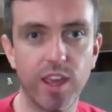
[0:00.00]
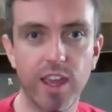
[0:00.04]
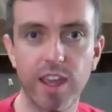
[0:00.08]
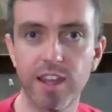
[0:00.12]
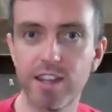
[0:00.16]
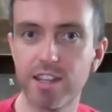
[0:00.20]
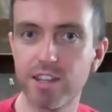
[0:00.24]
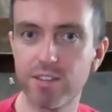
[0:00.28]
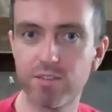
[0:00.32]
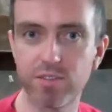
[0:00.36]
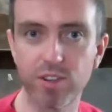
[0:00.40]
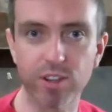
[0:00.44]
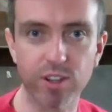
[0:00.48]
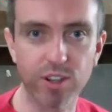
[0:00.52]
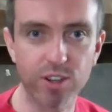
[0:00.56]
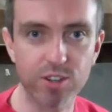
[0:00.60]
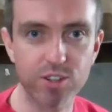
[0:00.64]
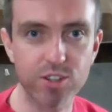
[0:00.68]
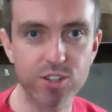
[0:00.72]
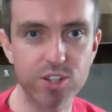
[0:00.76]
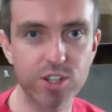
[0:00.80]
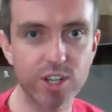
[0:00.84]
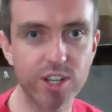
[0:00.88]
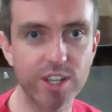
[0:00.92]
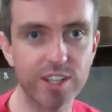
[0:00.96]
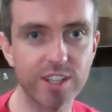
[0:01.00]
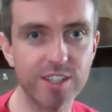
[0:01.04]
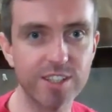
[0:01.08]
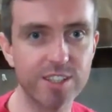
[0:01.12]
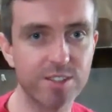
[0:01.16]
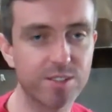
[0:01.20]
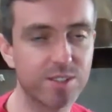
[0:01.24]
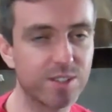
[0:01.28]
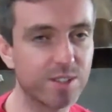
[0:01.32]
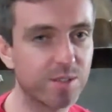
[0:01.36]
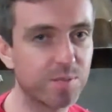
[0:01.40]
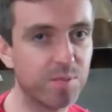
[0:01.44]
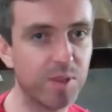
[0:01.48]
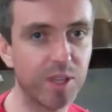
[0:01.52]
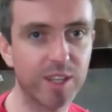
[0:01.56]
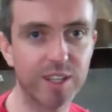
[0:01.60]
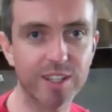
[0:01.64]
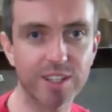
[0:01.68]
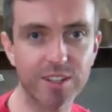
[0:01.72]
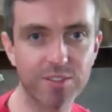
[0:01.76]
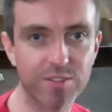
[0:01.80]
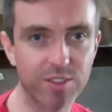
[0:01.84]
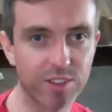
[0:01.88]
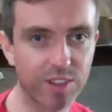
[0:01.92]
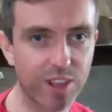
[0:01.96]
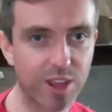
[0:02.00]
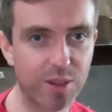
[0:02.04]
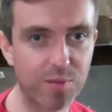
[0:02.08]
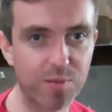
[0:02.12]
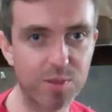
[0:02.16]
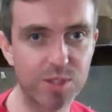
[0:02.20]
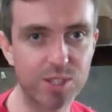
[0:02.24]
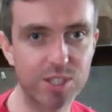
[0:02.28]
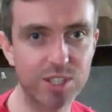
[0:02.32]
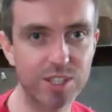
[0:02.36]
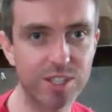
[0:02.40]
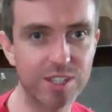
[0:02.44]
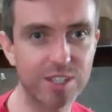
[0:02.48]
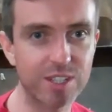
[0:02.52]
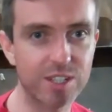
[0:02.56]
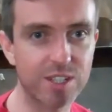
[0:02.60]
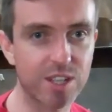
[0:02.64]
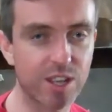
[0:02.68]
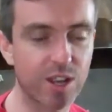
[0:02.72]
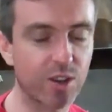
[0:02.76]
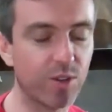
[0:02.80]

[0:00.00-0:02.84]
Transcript: in different countries, speaking different languages,